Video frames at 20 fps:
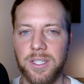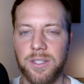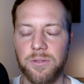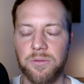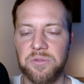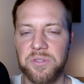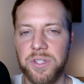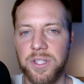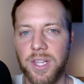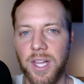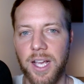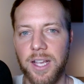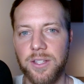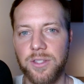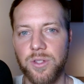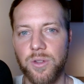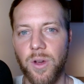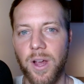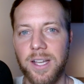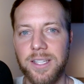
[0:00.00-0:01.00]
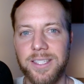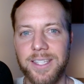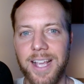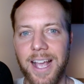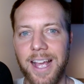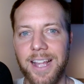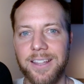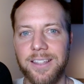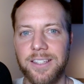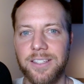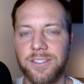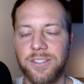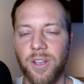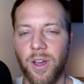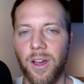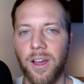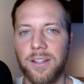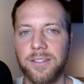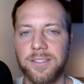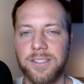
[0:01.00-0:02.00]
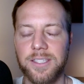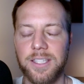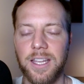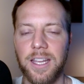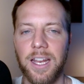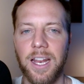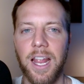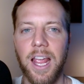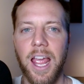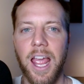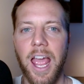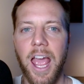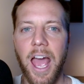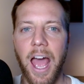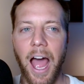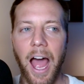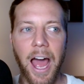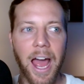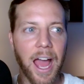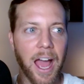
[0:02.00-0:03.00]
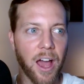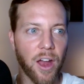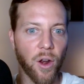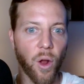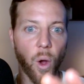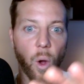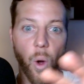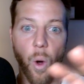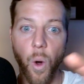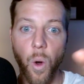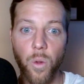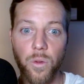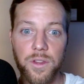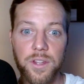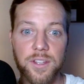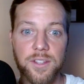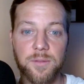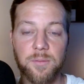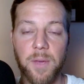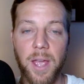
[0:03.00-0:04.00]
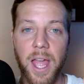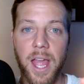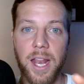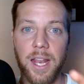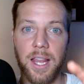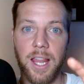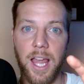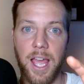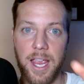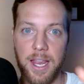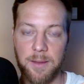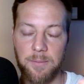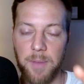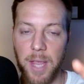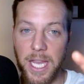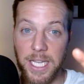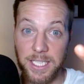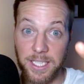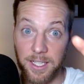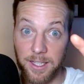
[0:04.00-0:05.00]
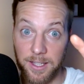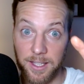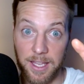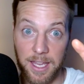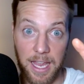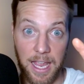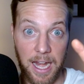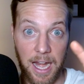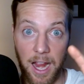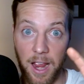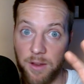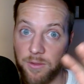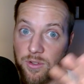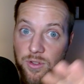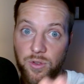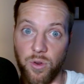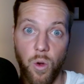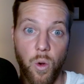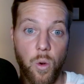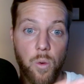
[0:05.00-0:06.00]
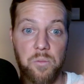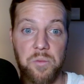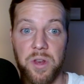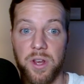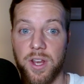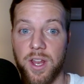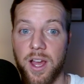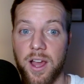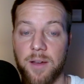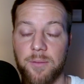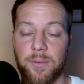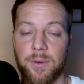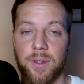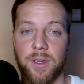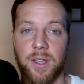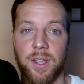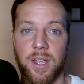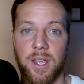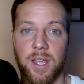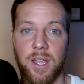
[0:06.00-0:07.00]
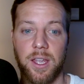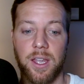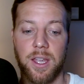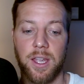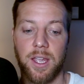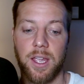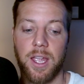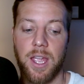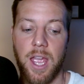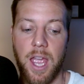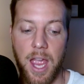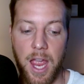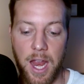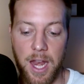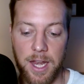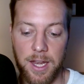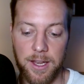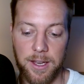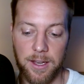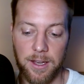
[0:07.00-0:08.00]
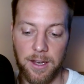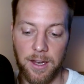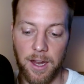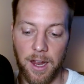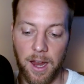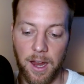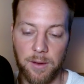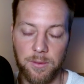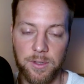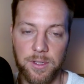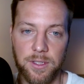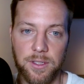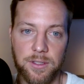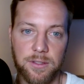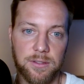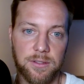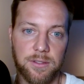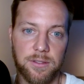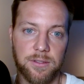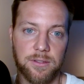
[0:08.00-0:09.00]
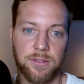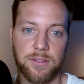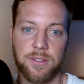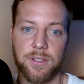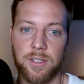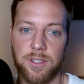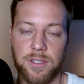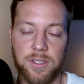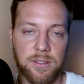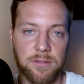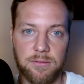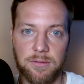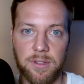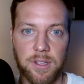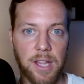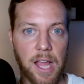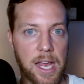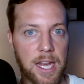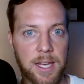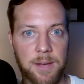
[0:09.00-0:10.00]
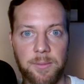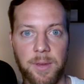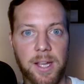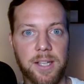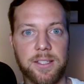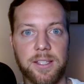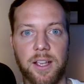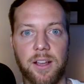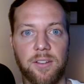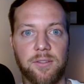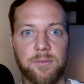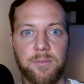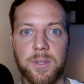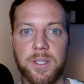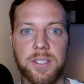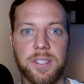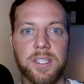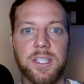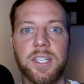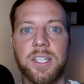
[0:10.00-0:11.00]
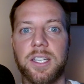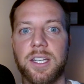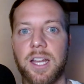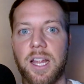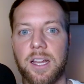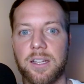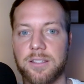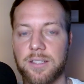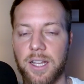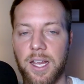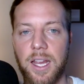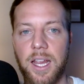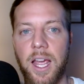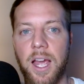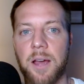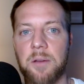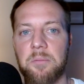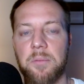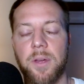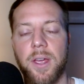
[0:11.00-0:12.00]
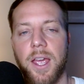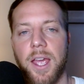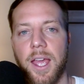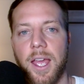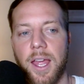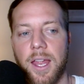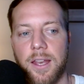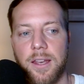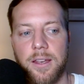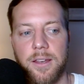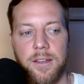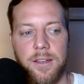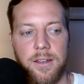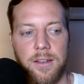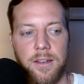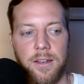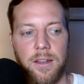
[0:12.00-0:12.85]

to realize. So I sat in this hot seat. I had all these men, like, basically, and I just opened up. And I was just letting myself be seen as I am. And